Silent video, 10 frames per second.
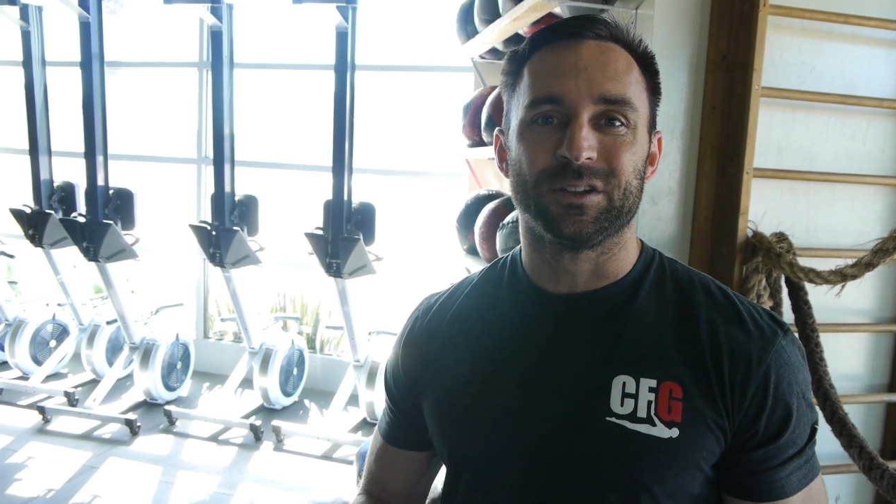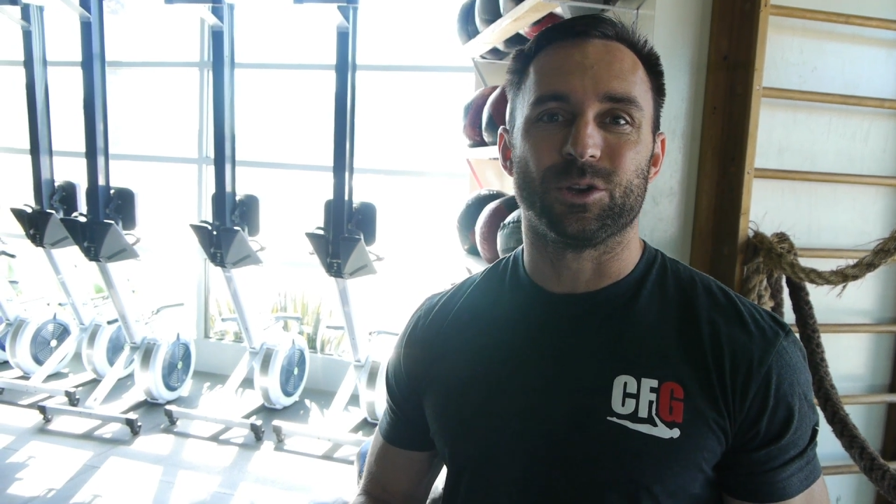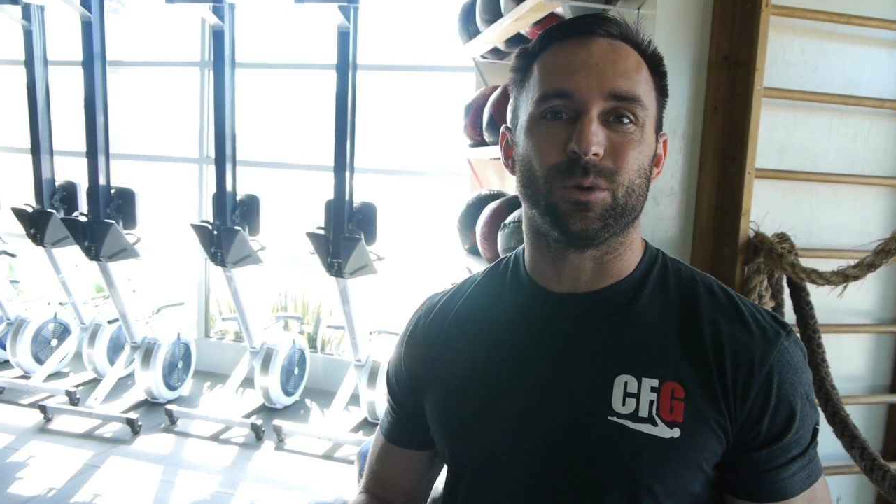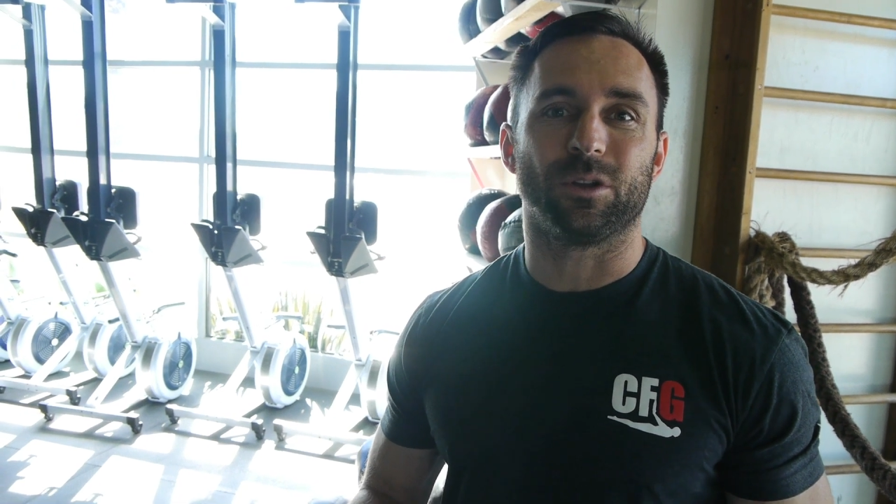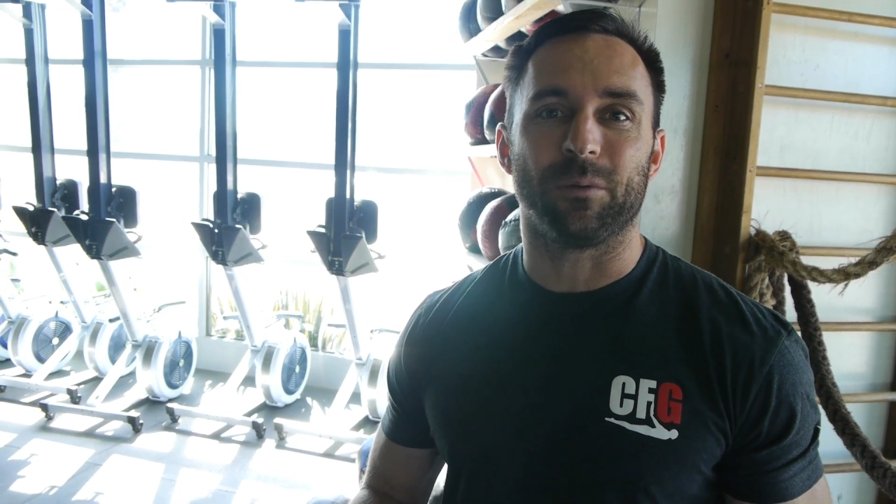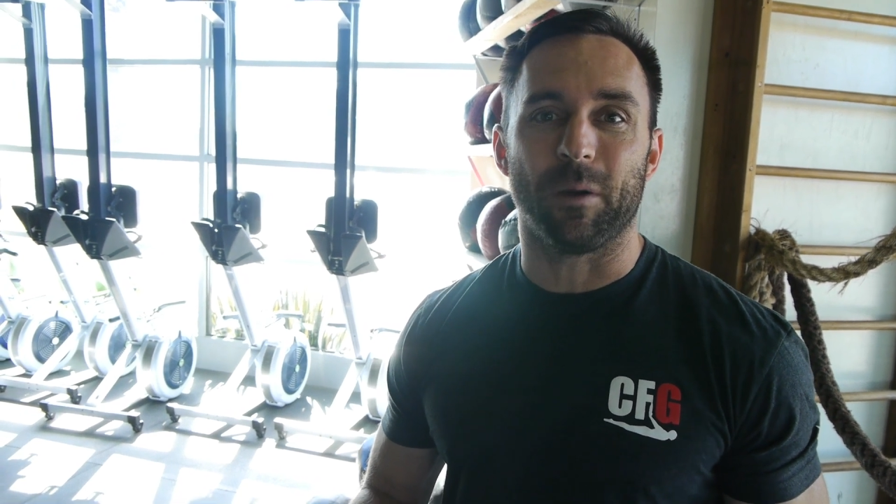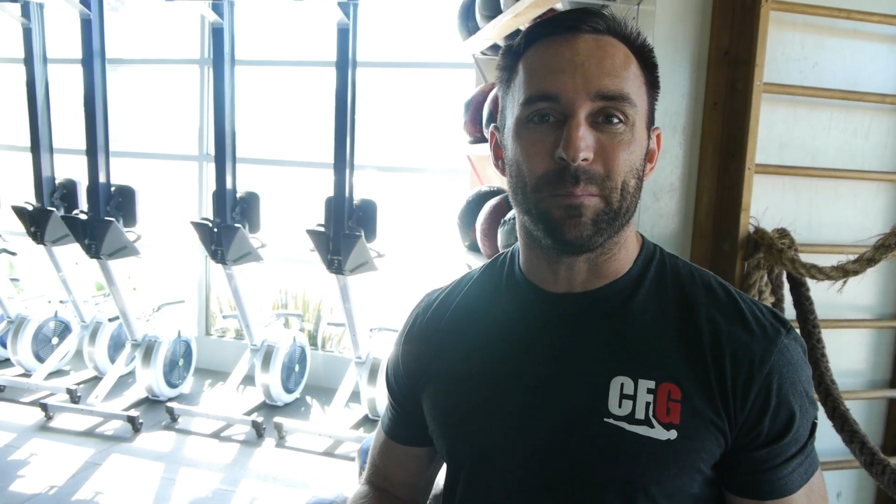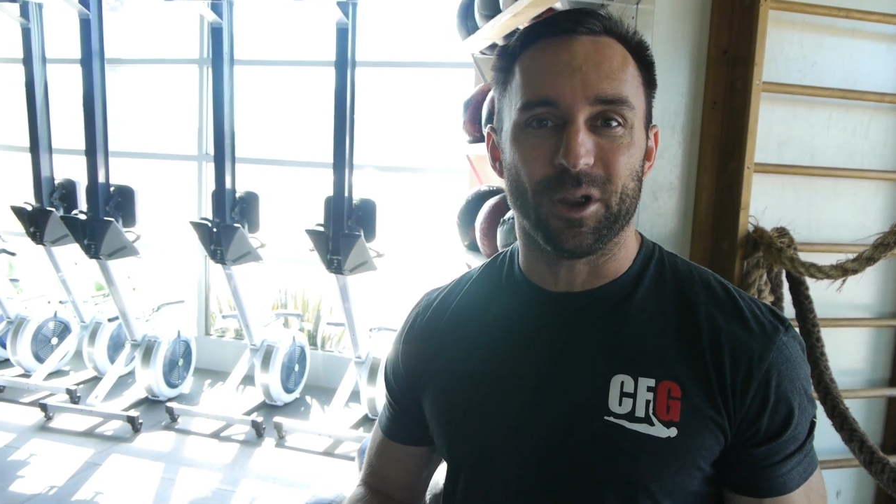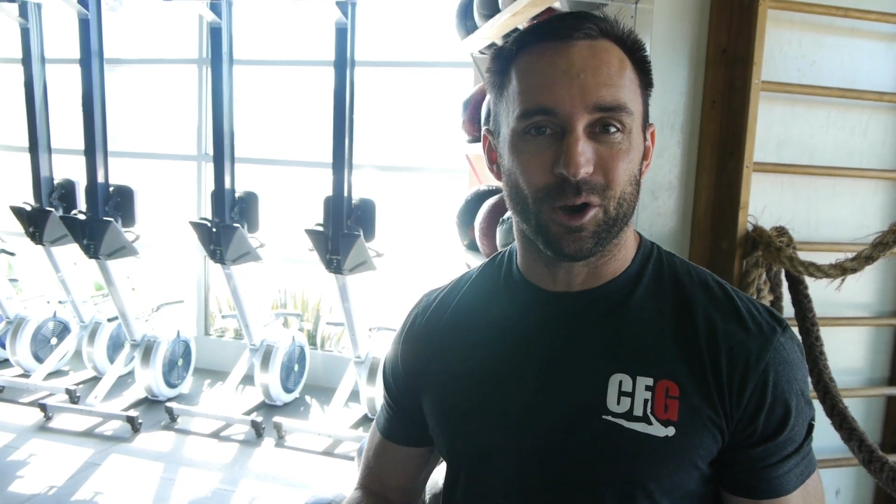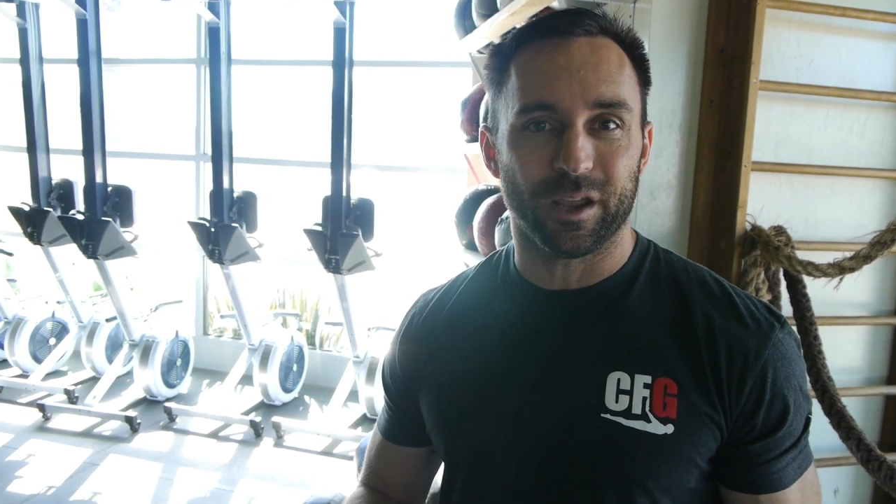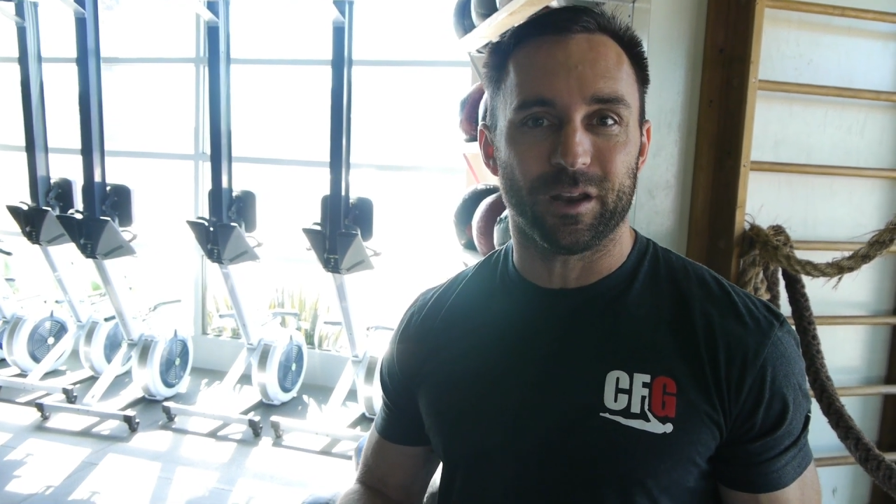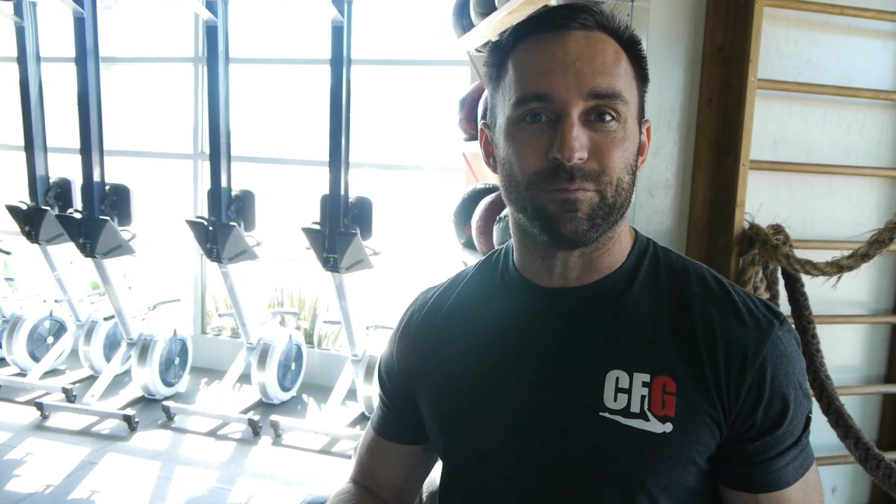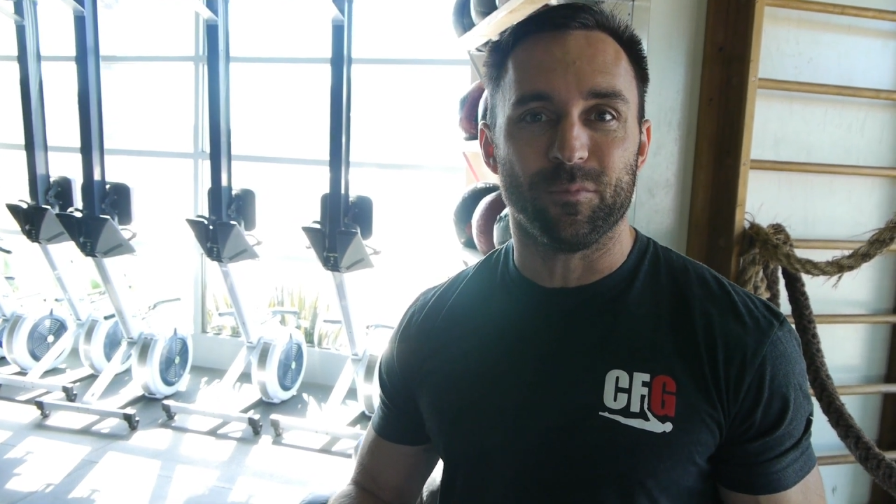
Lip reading: to a myriad of